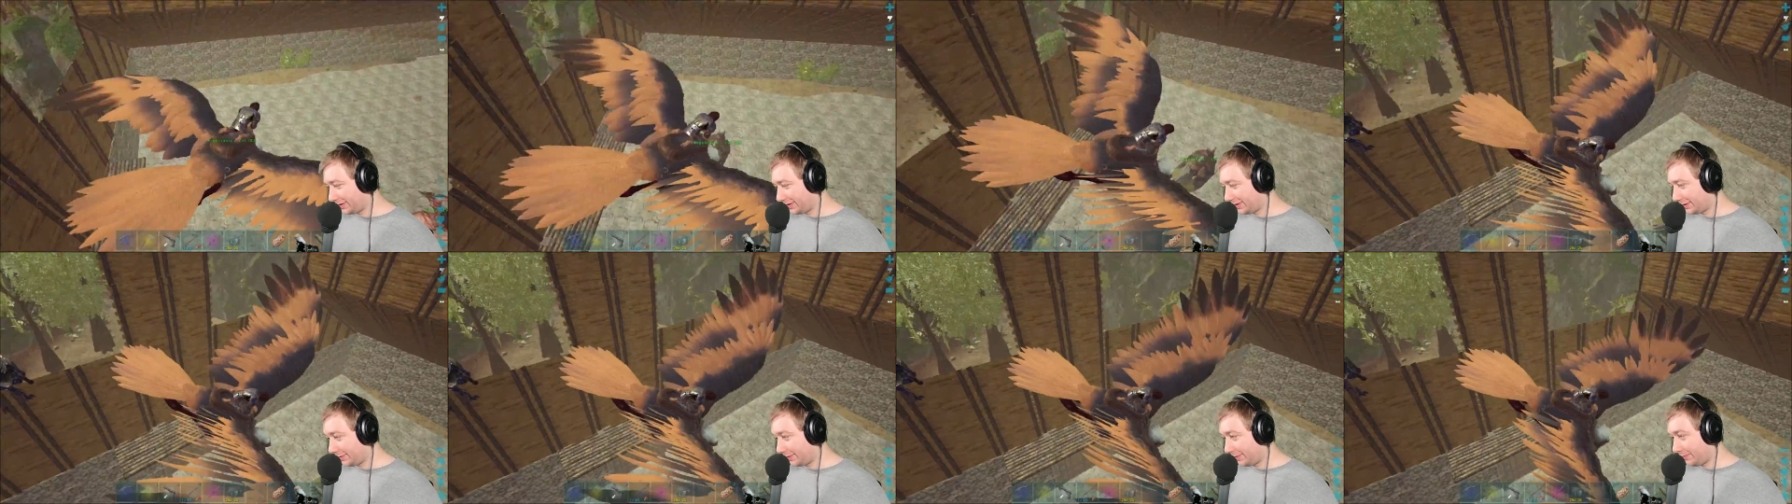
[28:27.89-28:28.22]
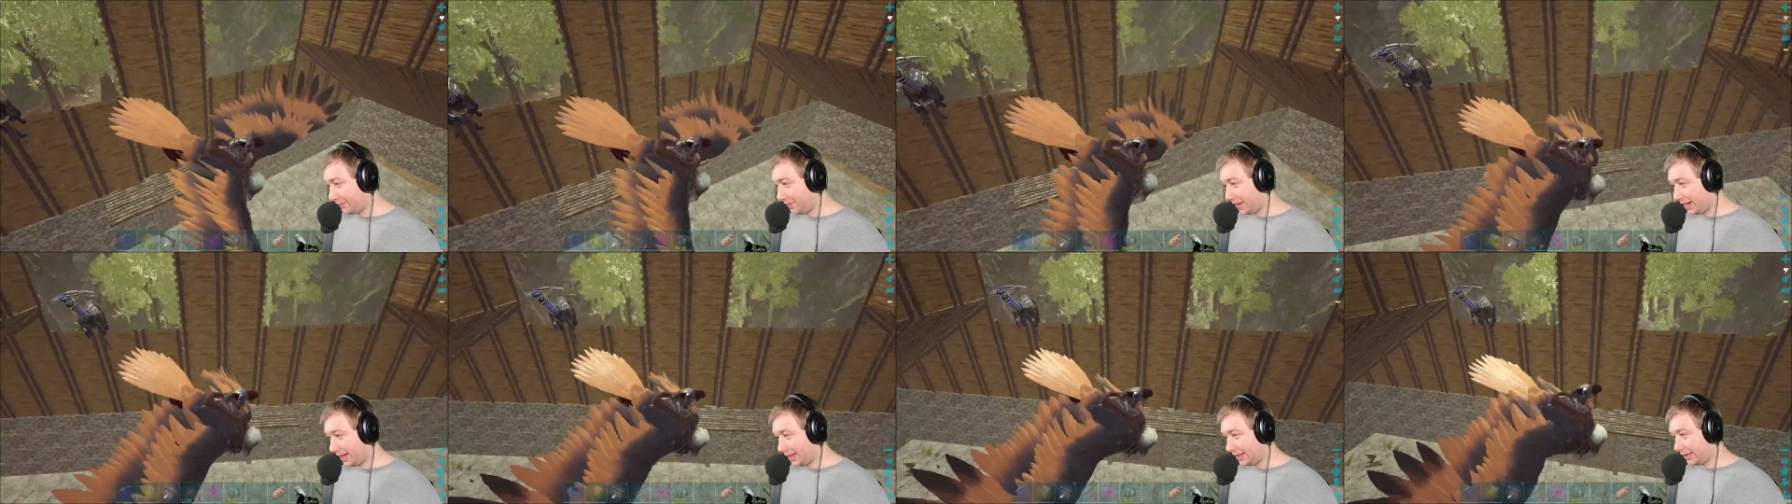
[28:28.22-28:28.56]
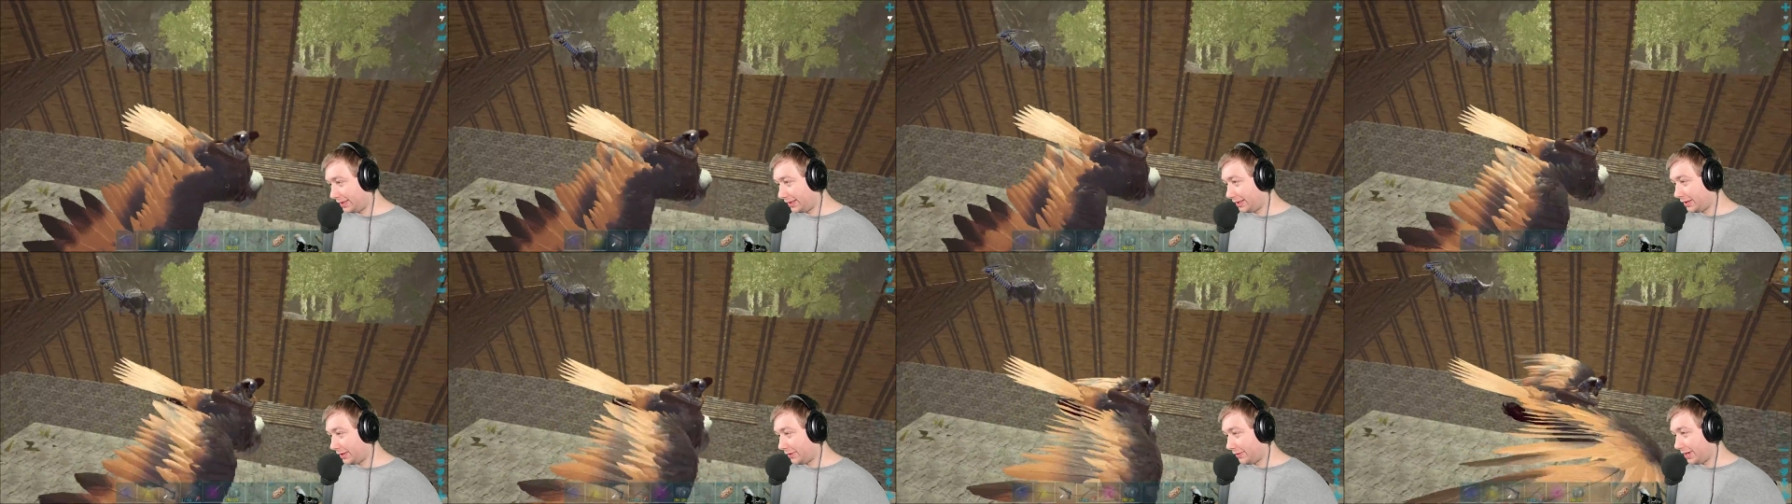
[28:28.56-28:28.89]
So we
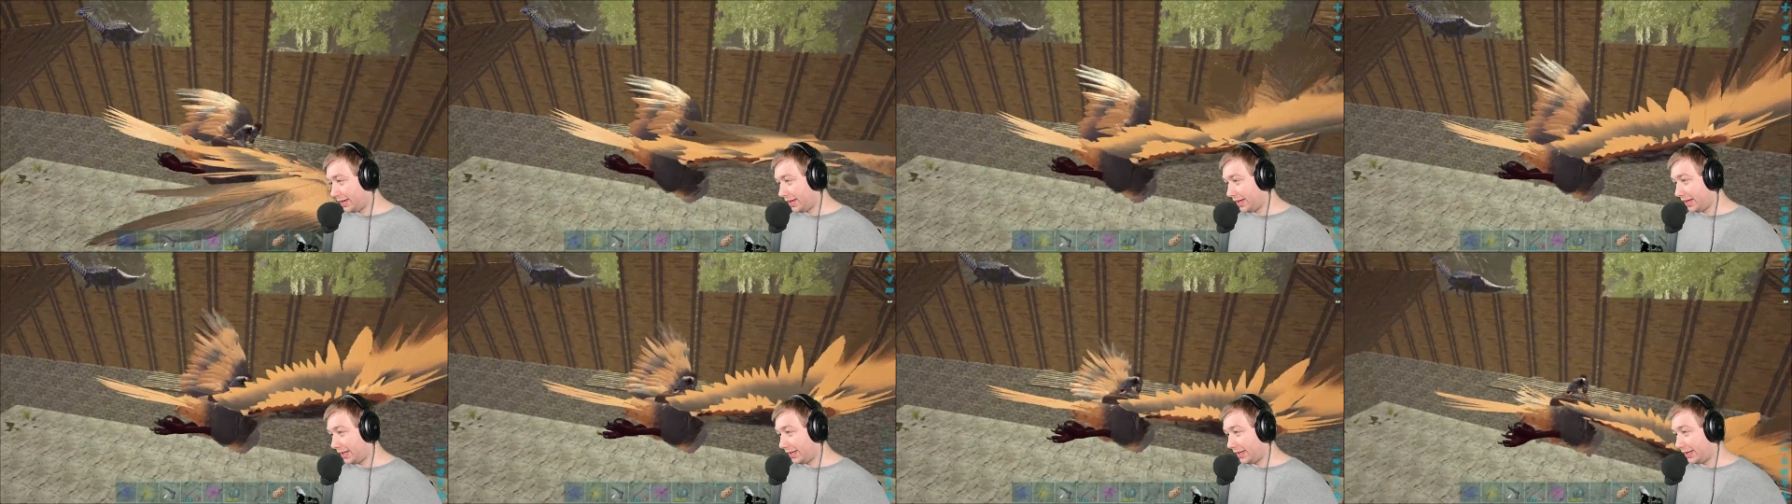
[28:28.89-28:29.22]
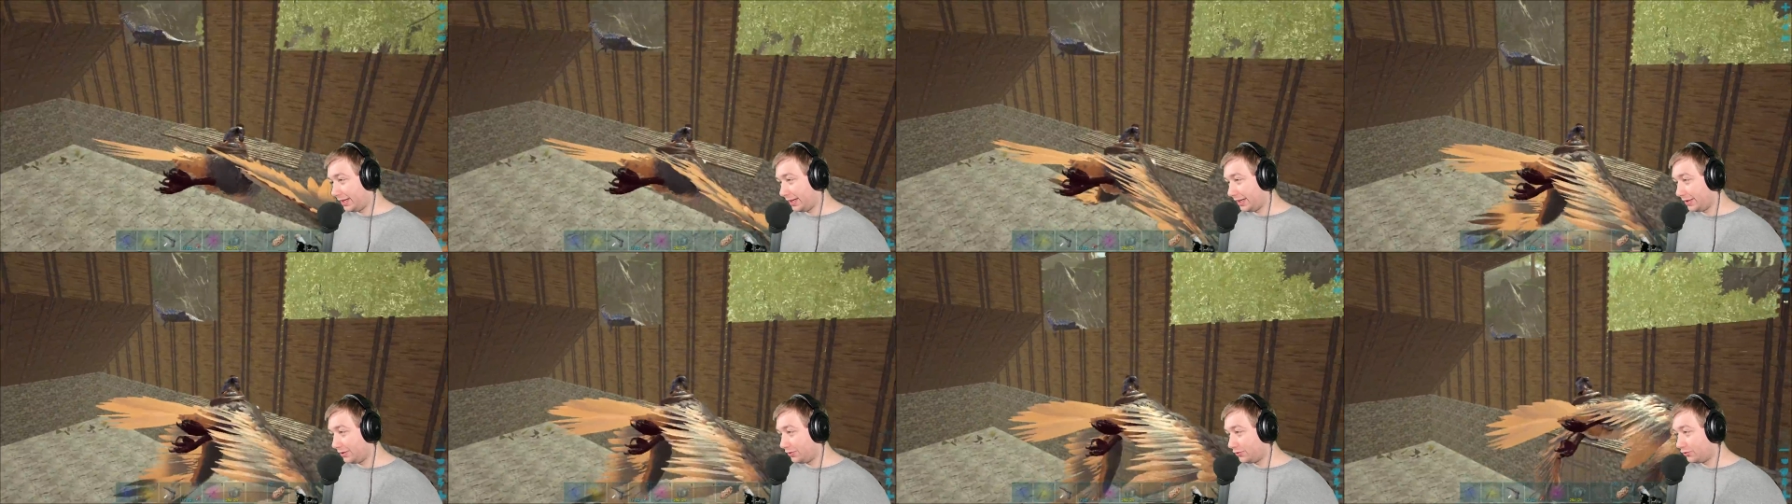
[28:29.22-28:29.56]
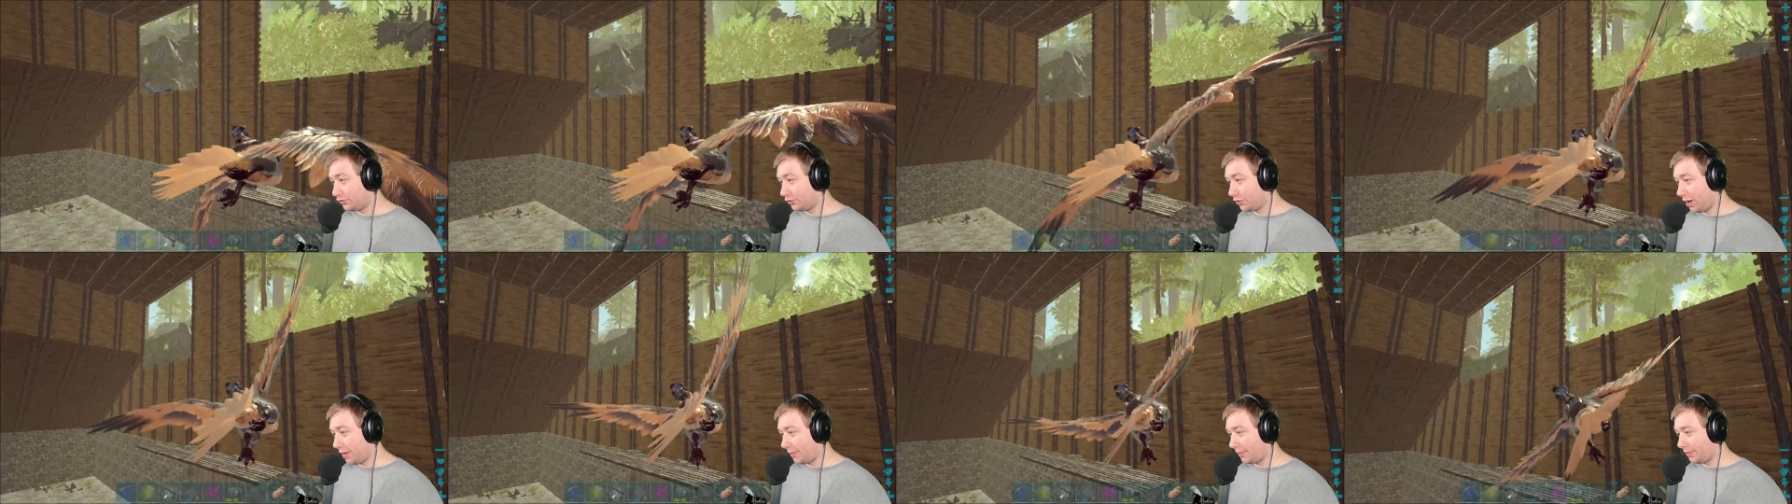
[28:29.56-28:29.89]
might go ahead and
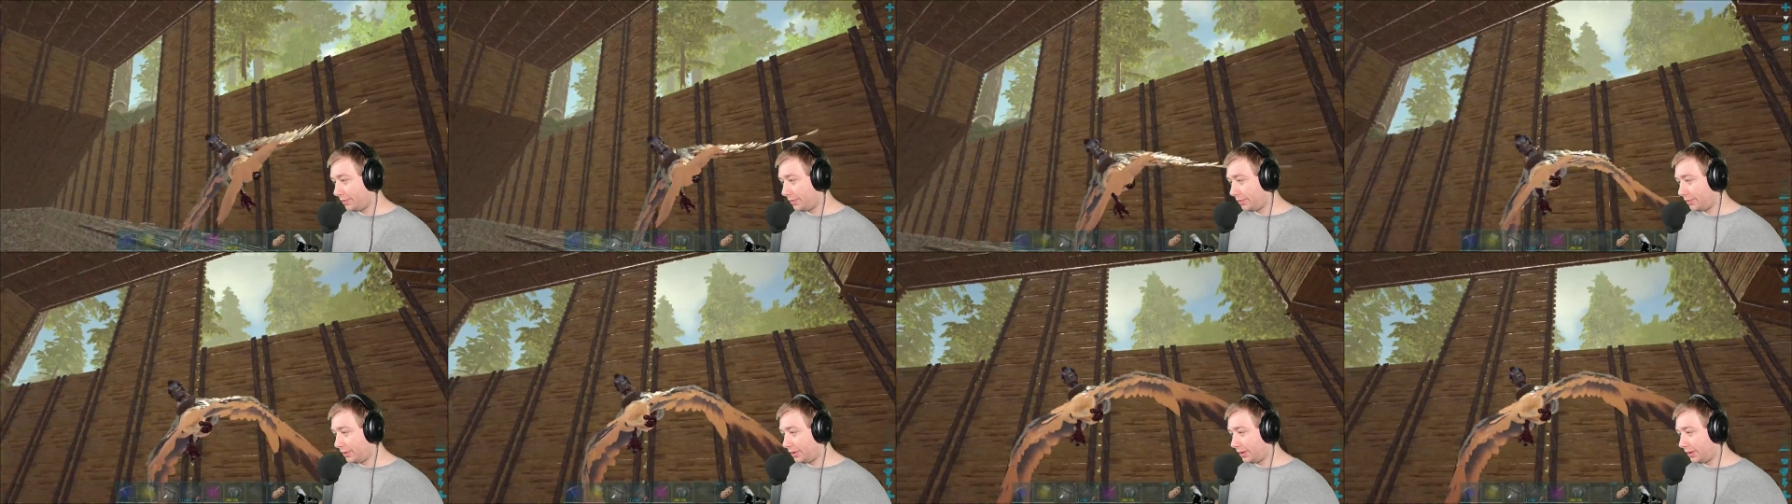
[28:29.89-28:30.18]
drop